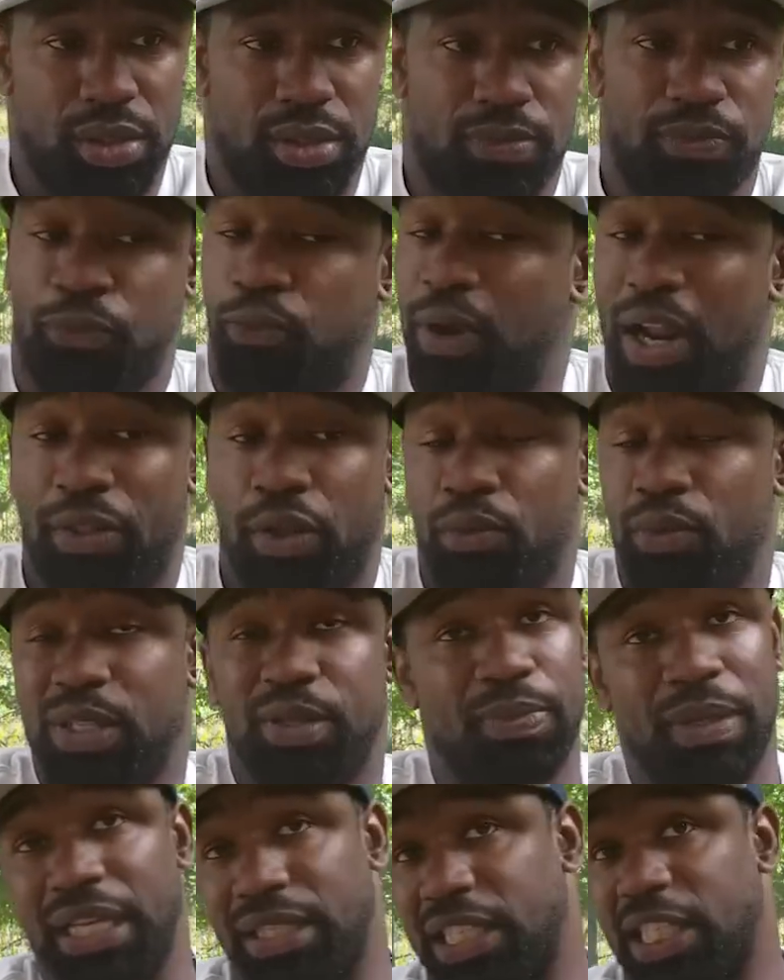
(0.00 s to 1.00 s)
whether it was
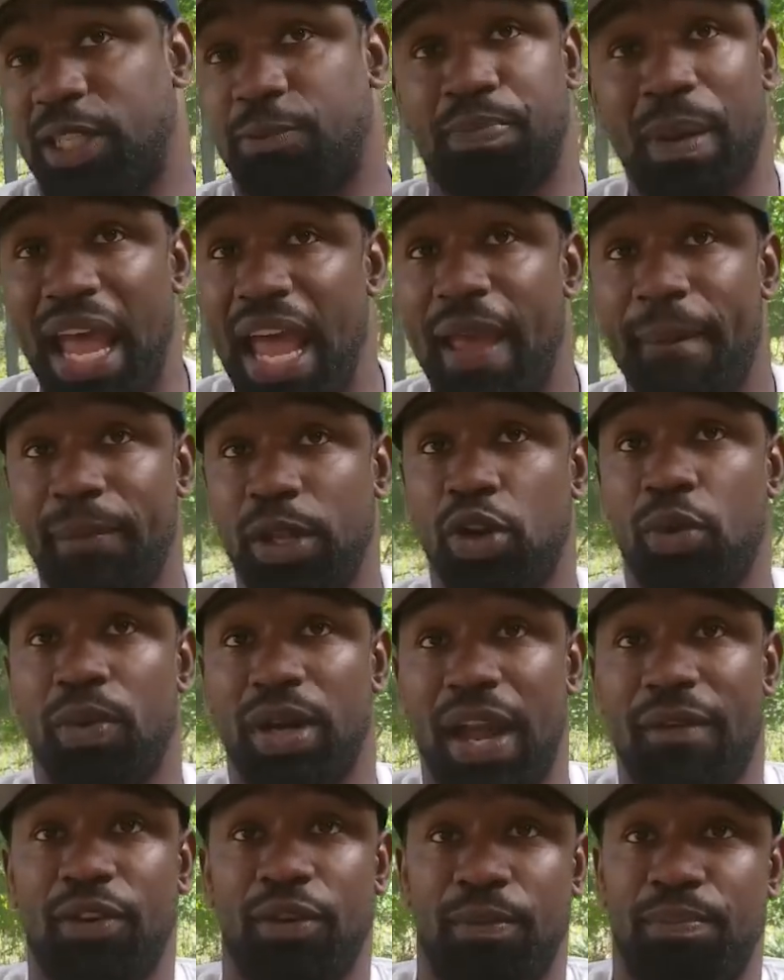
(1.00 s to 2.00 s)
because of spam or
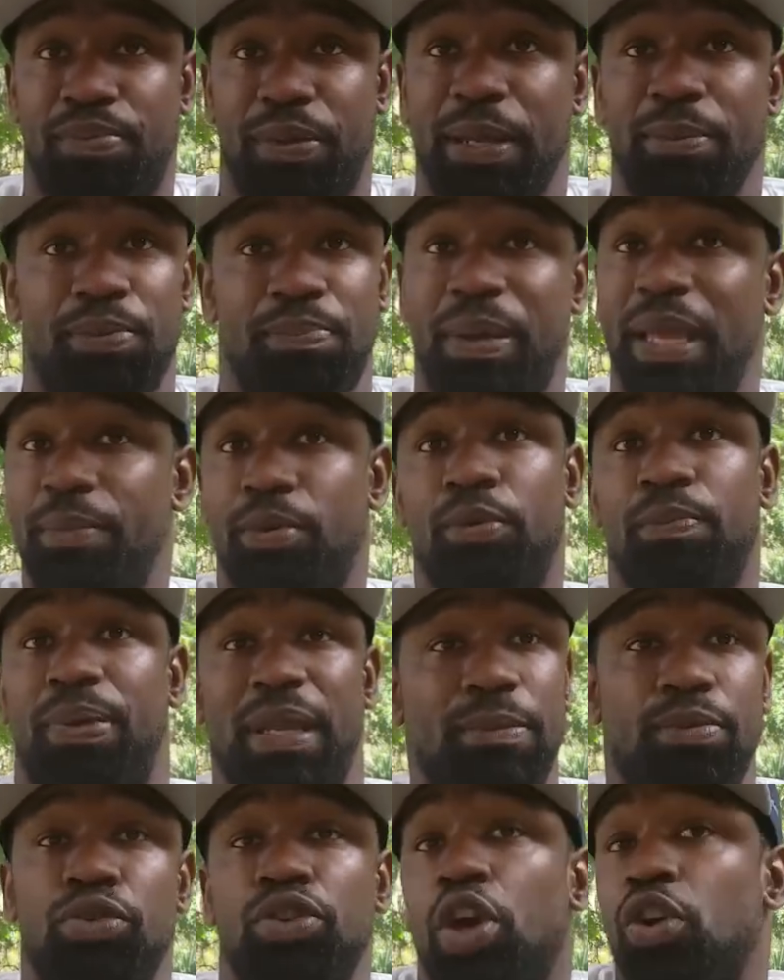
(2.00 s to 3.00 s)
whatever,
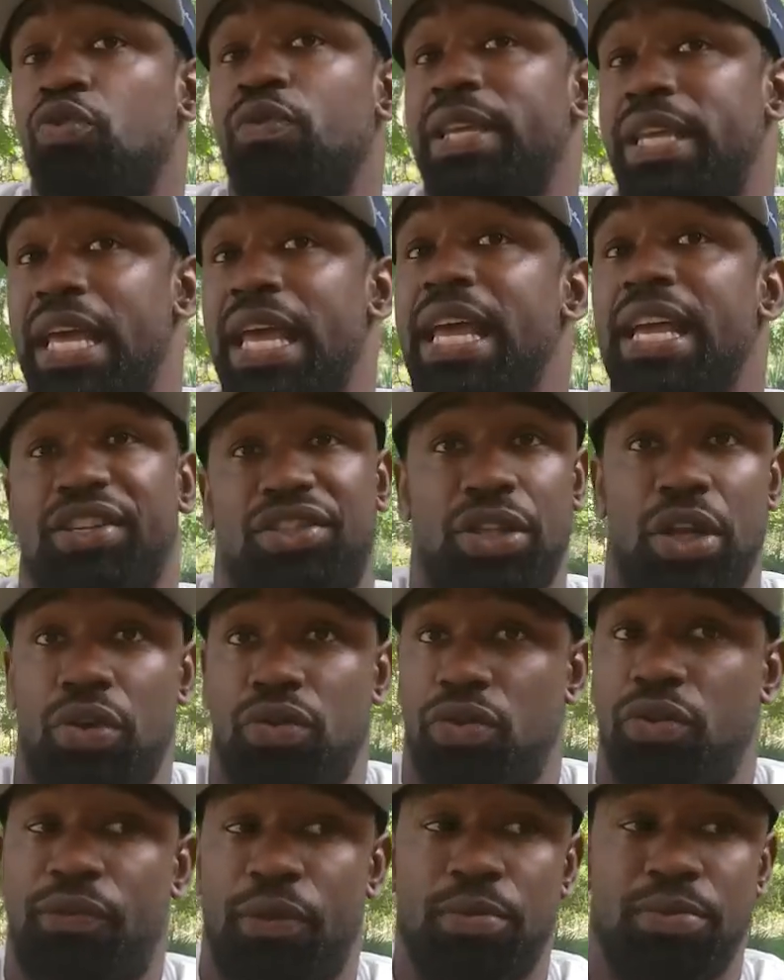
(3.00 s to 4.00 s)
people know who he is though.
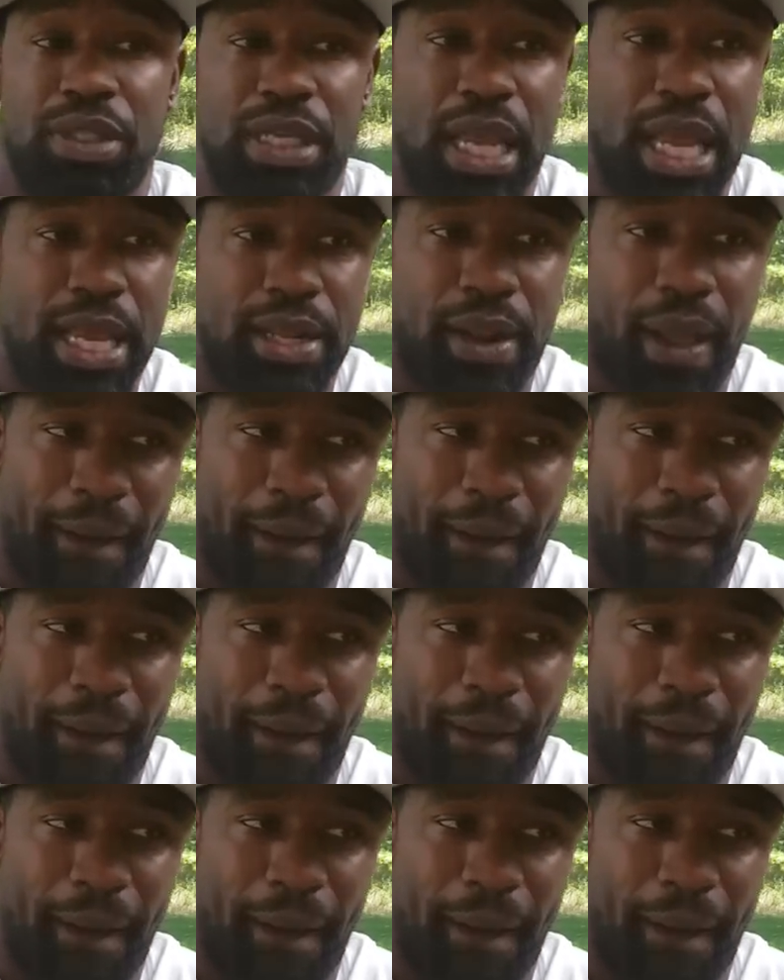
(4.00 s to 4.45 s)
You know what I'm saying? Like